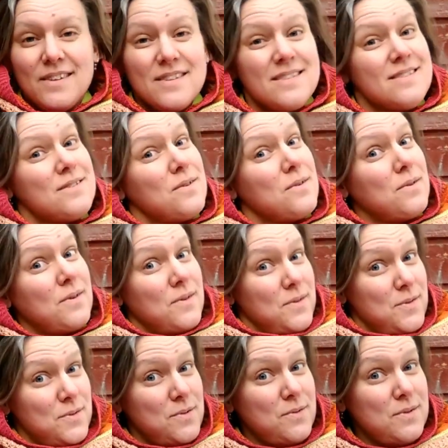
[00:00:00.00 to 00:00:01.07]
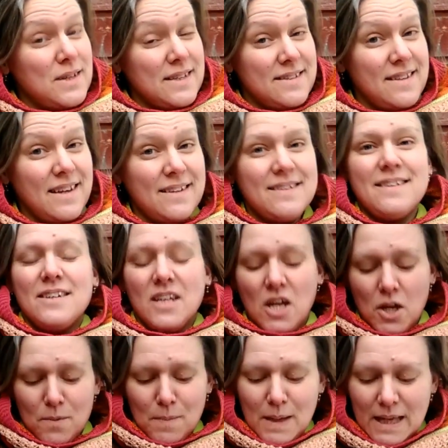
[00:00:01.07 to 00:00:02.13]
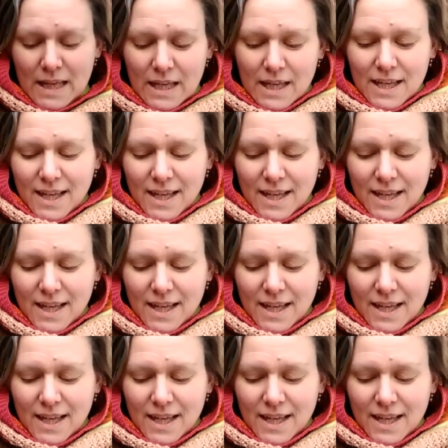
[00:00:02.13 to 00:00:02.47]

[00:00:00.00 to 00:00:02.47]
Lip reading: because who does that? Not me.